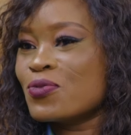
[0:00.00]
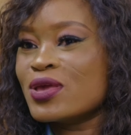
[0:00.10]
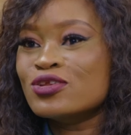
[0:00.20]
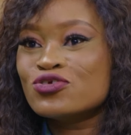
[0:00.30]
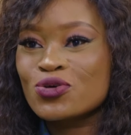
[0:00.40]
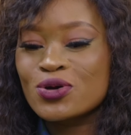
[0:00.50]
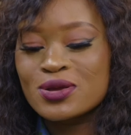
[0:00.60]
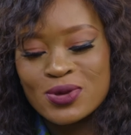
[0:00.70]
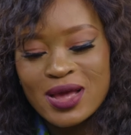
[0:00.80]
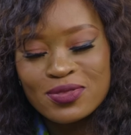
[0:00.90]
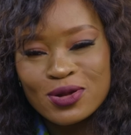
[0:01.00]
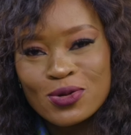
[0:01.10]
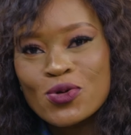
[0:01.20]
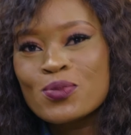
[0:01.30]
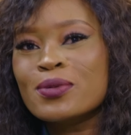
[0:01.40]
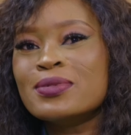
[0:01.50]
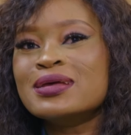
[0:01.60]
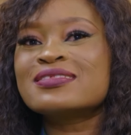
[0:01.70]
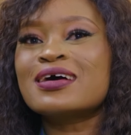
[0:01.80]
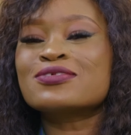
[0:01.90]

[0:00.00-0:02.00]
We enjoy. We have the low moments,